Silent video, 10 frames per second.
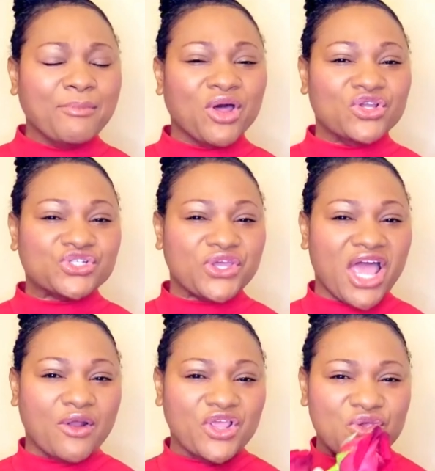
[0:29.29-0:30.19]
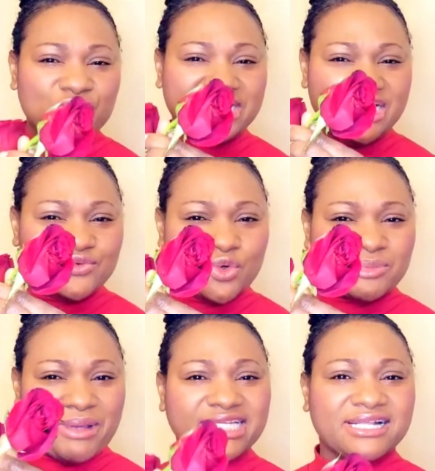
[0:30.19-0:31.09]
I'm going to show you how to use
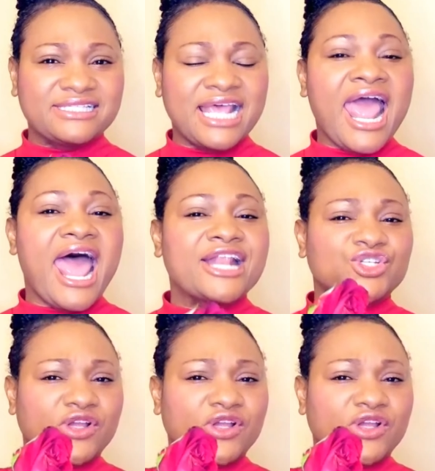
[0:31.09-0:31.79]
these rose petals